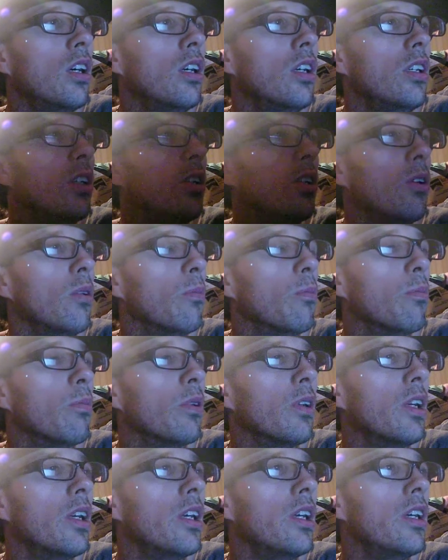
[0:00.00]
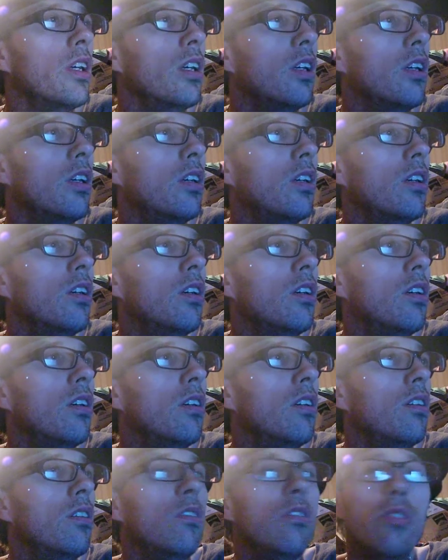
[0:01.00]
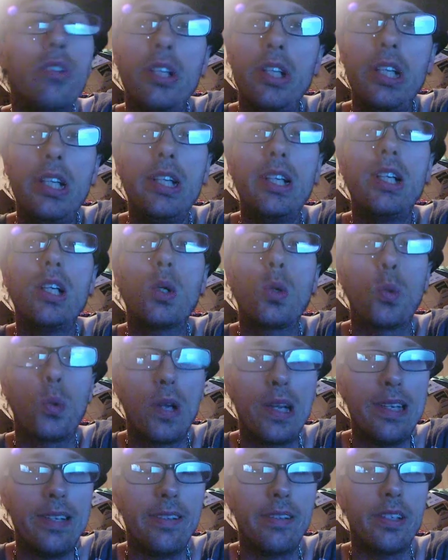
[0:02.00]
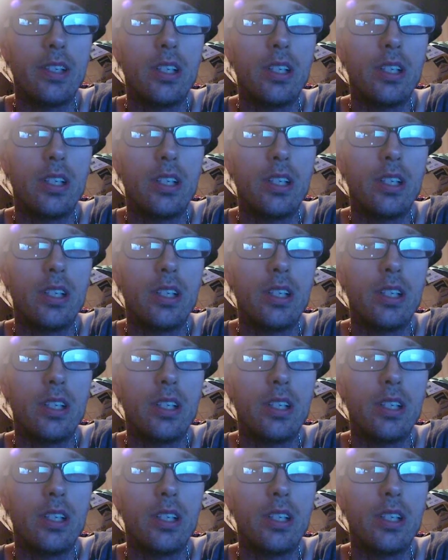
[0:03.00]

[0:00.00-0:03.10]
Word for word: You know, brownie crazy.